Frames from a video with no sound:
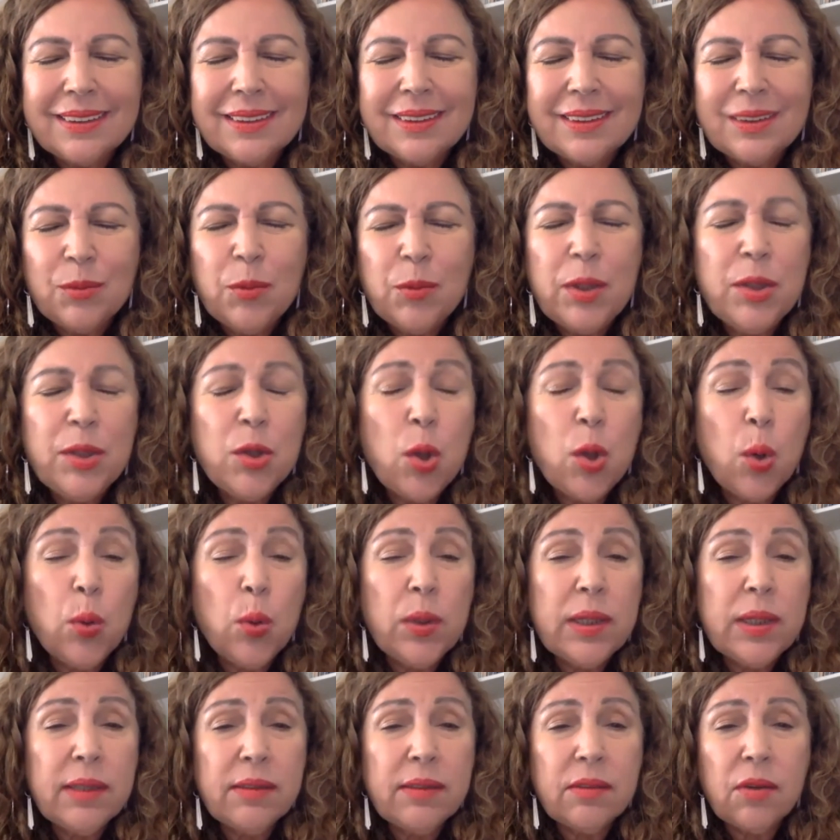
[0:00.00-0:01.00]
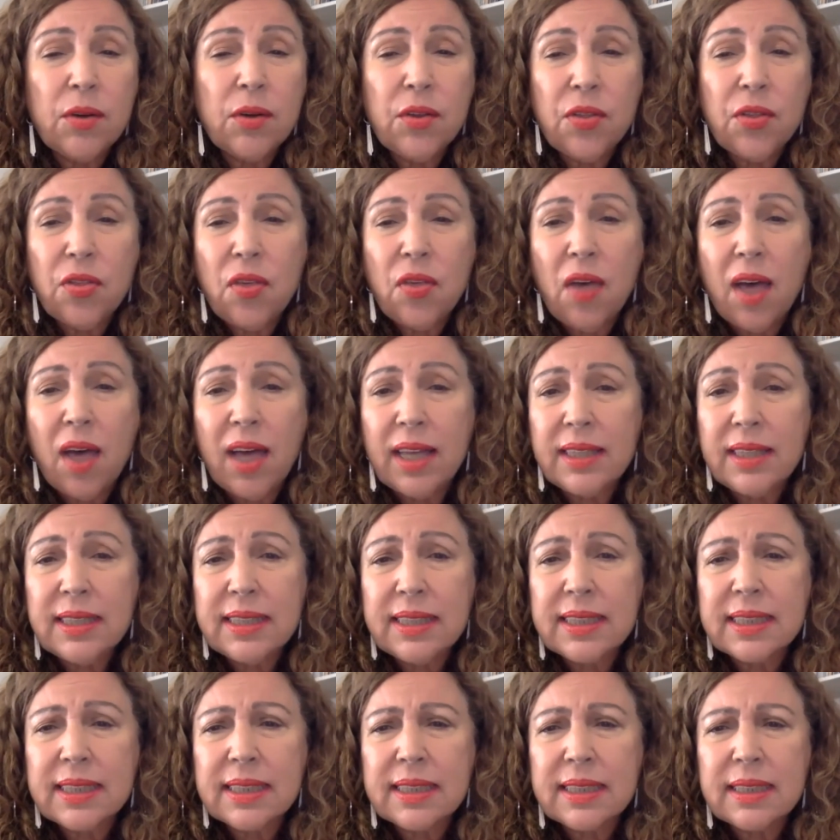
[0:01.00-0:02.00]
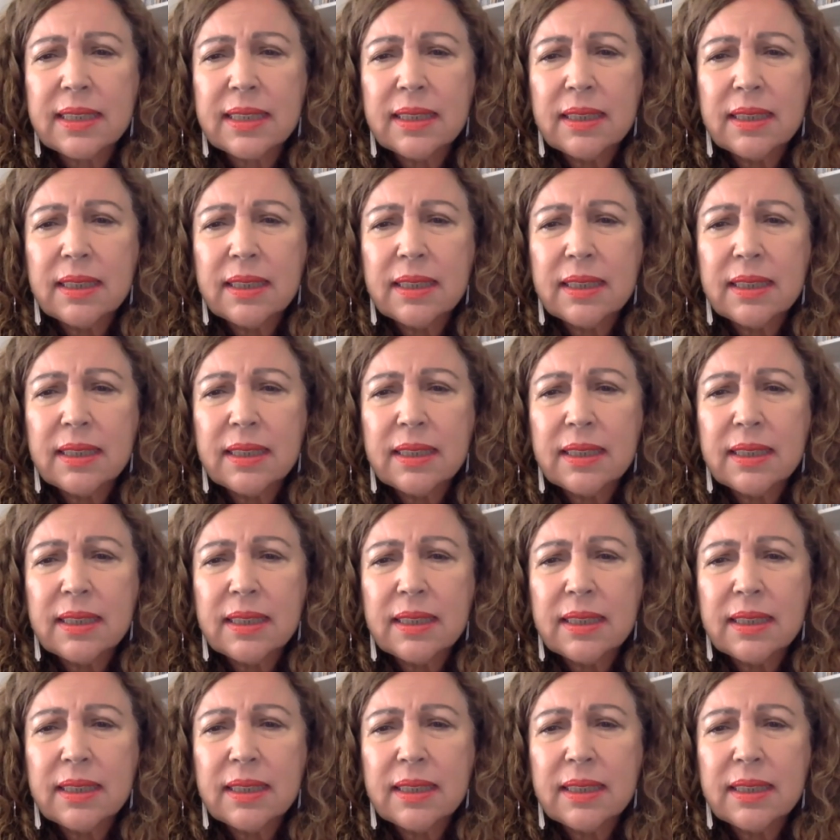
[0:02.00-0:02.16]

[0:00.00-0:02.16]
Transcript: We notice our thoughts,